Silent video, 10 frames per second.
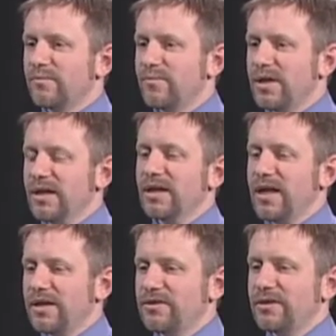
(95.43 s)
being an
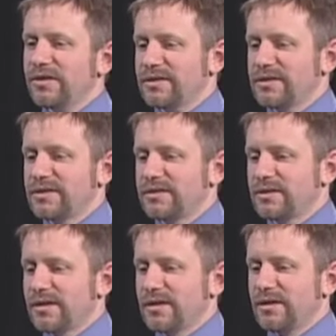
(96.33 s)
atheist
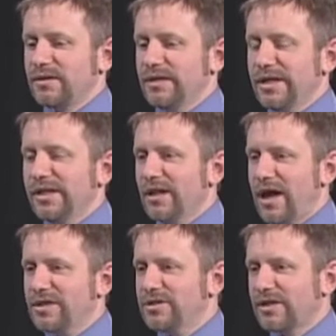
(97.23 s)
lead
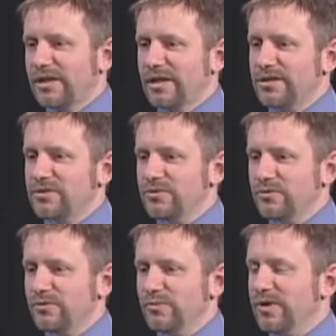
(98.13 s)
logically to